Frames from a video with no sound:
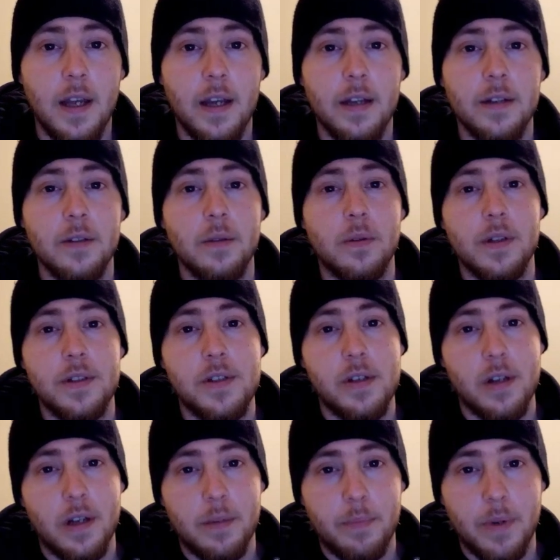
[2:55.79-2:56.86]
and/or
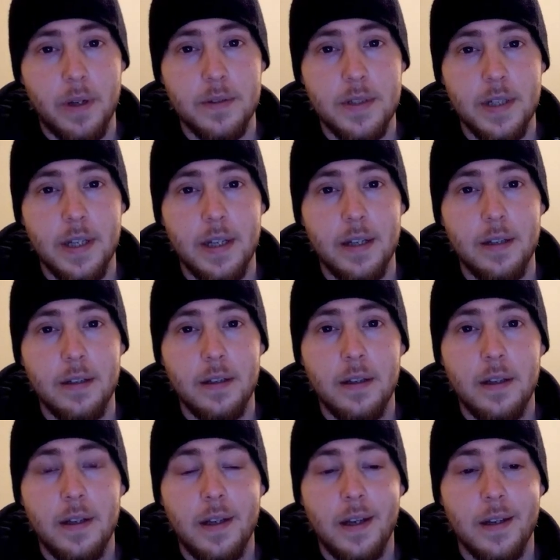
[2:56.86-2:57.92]
chick protein,
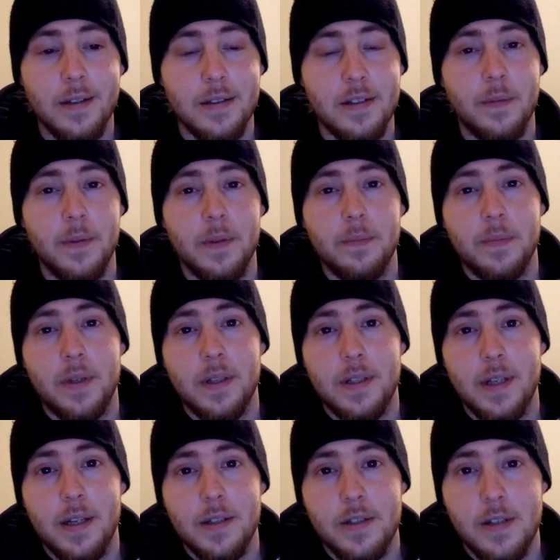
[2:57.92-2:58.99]
and some of them
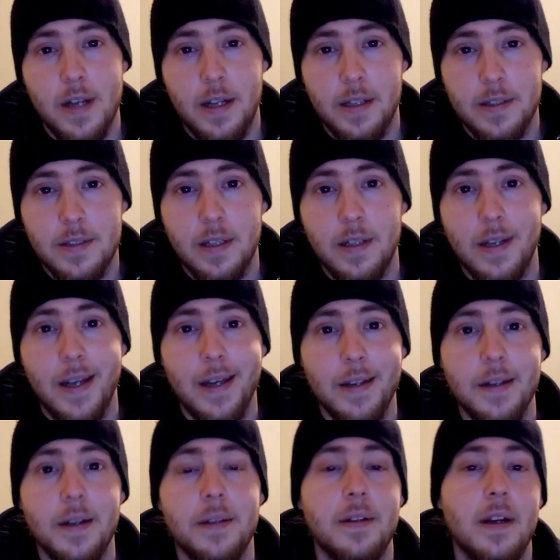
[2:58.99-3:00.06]
contain gelatin
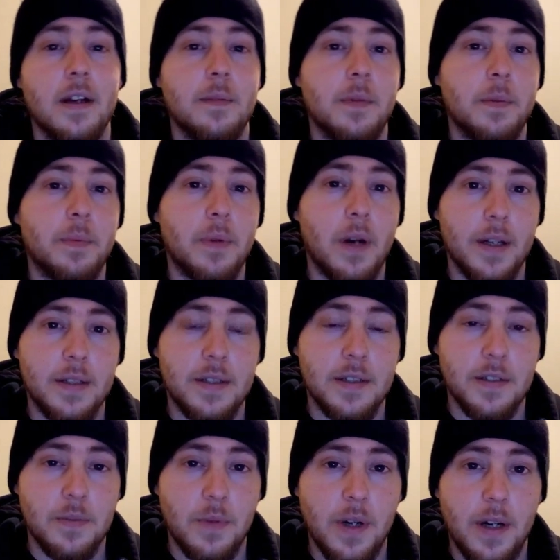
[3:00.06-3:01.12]
and other animal
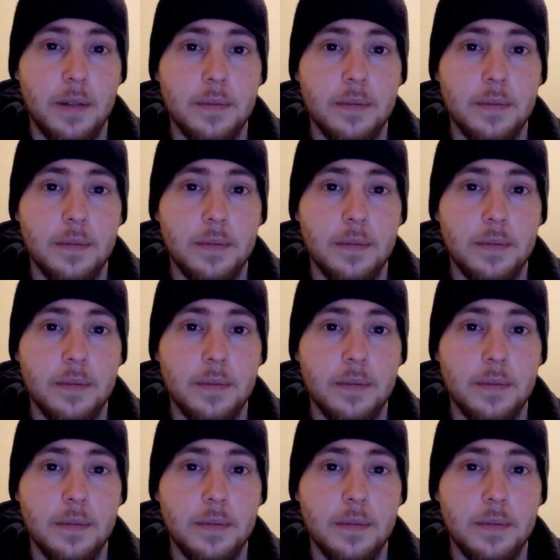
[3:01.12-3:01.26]
products as